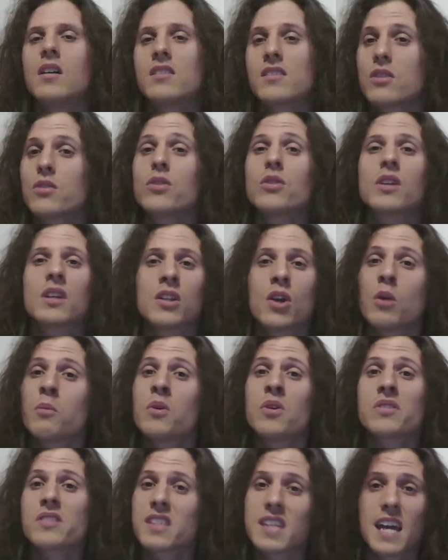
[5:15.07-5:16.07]
you can
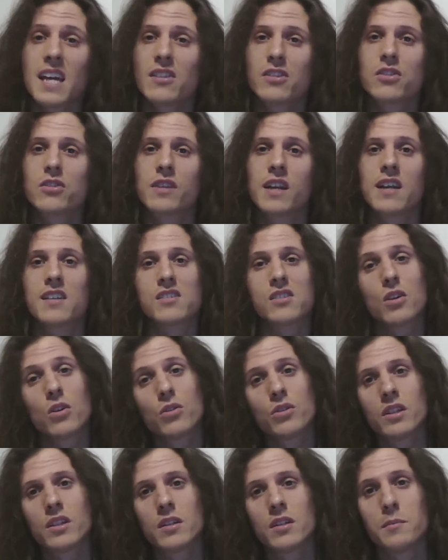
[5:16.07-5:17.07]
almost categorize all
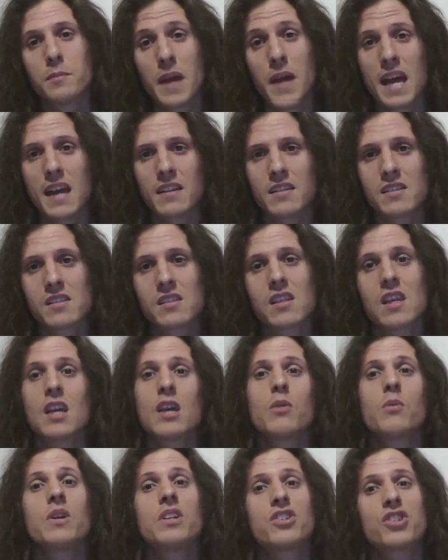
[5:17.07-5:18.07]
the bands
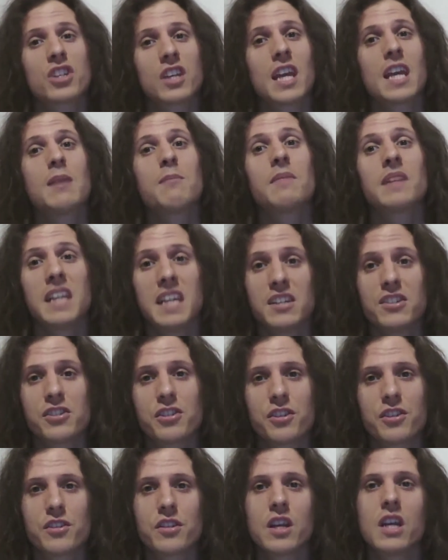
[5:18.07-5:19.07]
which came
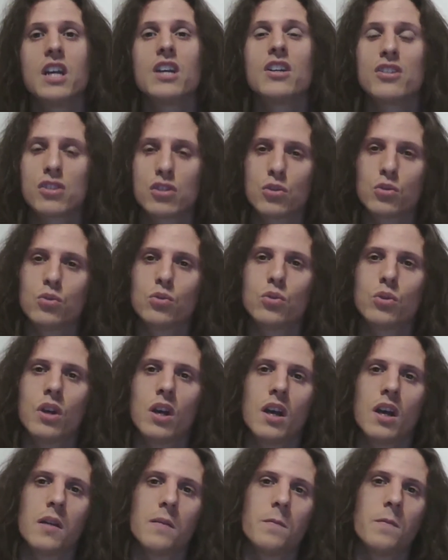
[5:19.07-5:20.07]
later to
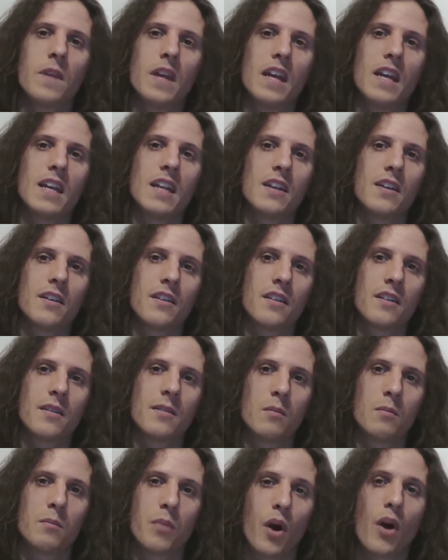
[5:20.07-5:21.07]
their
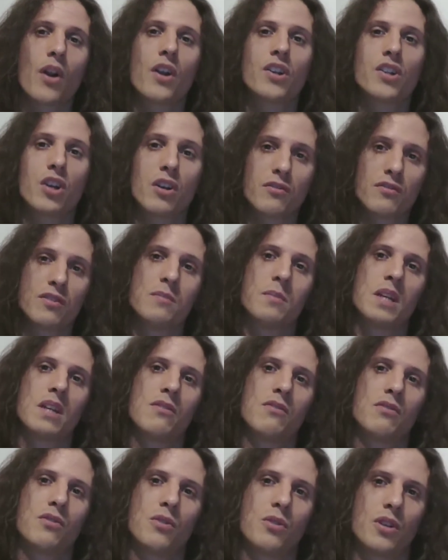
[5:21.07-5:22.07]
part of the big
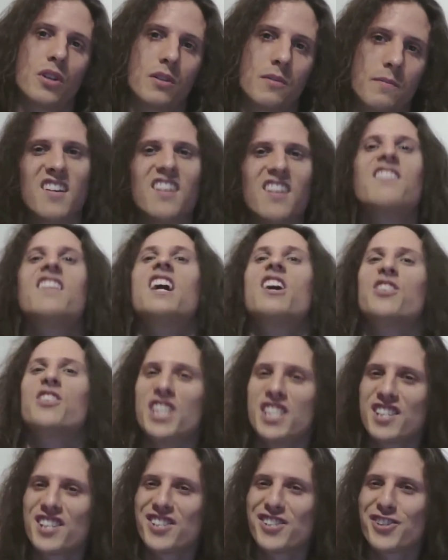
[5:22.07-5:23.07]
four. Now
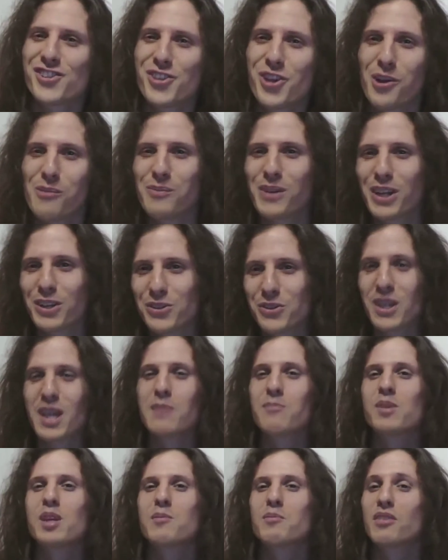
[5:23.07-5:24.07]
this is a topic to get
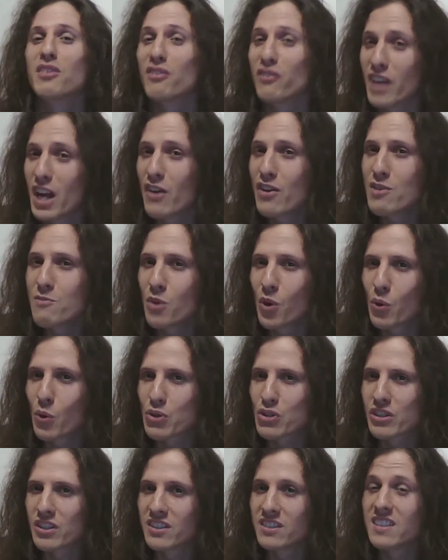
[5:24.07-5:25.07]
people very
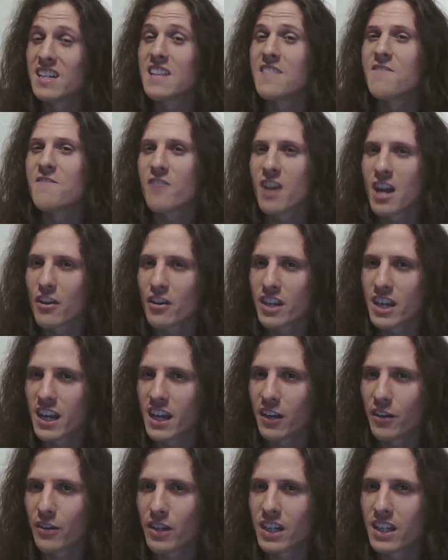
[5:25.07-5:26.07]
emotional and very
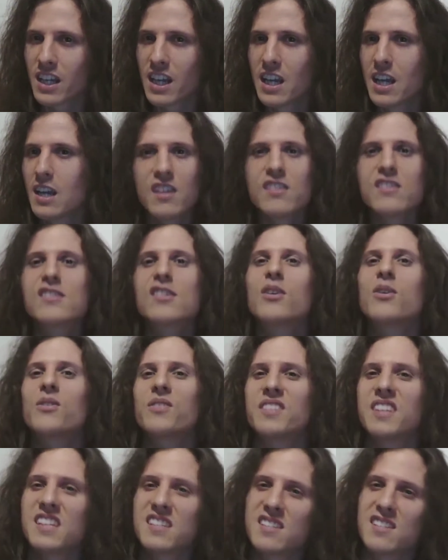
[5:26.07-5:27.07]
angry, so
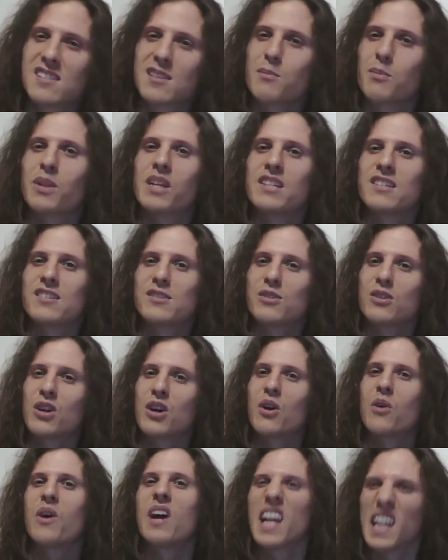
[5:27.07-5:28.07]
this is the place to
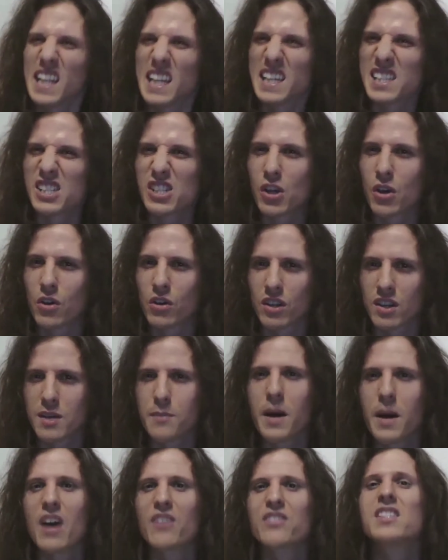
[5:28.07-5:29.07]
go. Let's talk
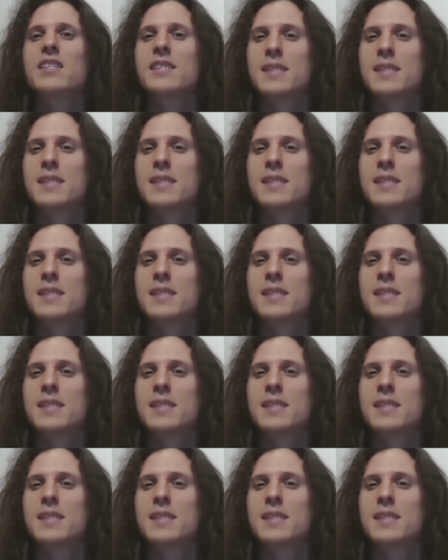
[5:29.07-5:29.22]
about the